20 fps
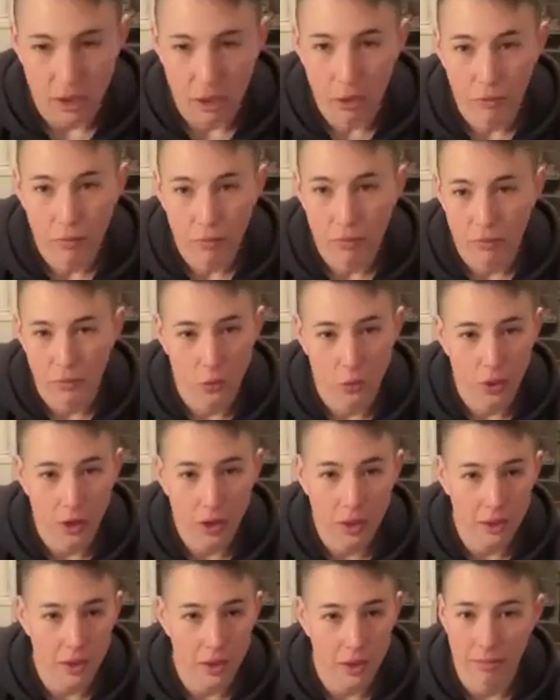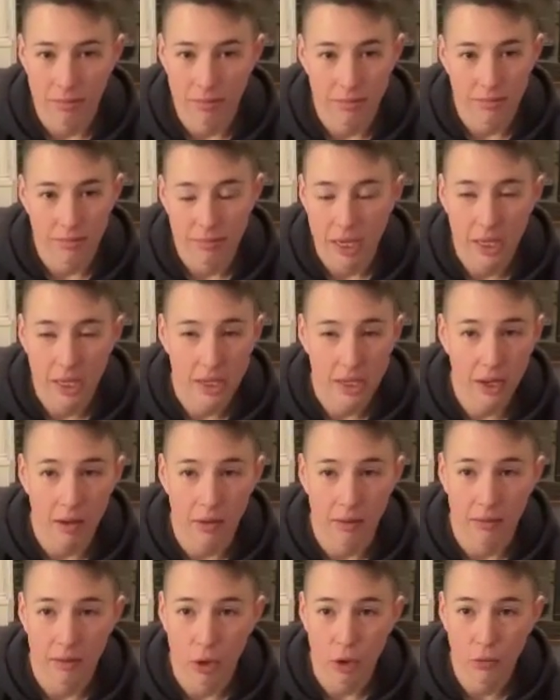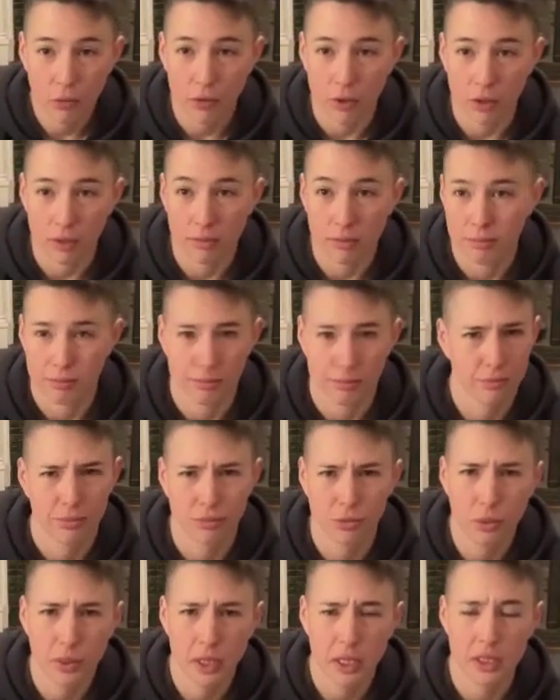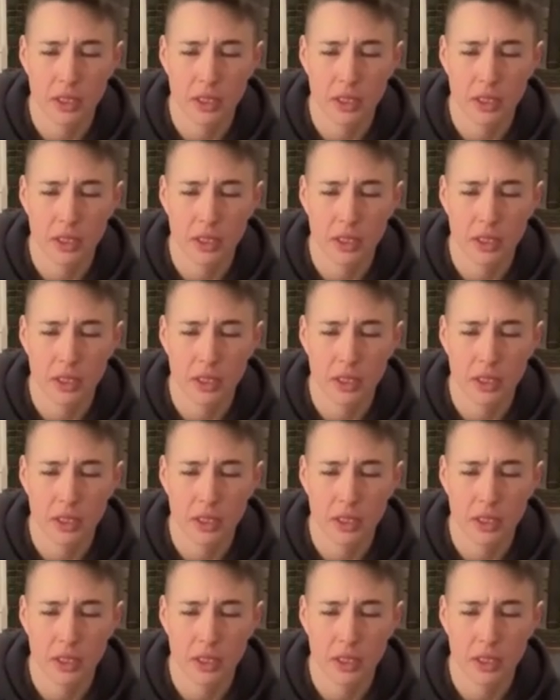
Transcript: if you wear it a lot, heck yeah, go for it. Who am